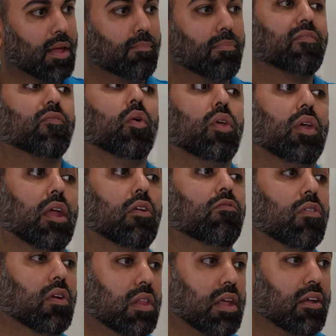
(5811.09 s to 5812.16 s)
before you can
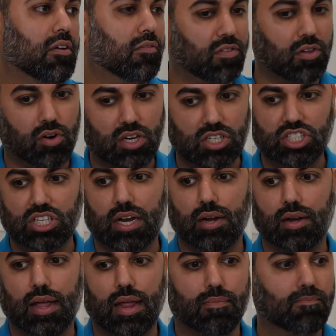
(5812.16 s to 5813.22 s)
really flourish
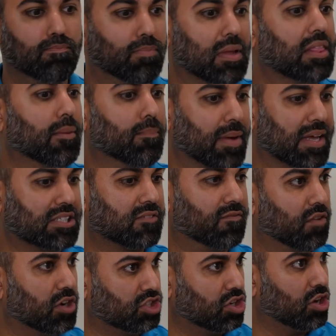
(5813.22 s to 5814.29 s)
and be the best
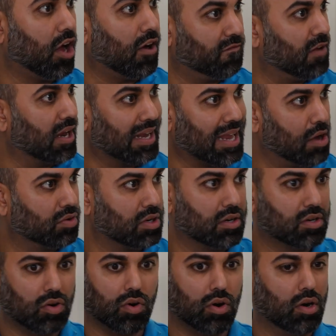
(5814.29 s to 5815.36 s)
version of an
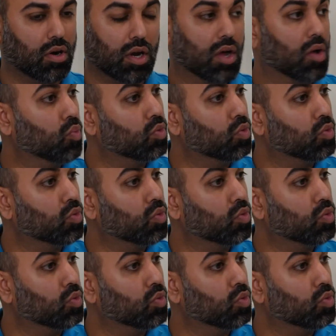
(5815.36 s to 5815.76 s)
accountant or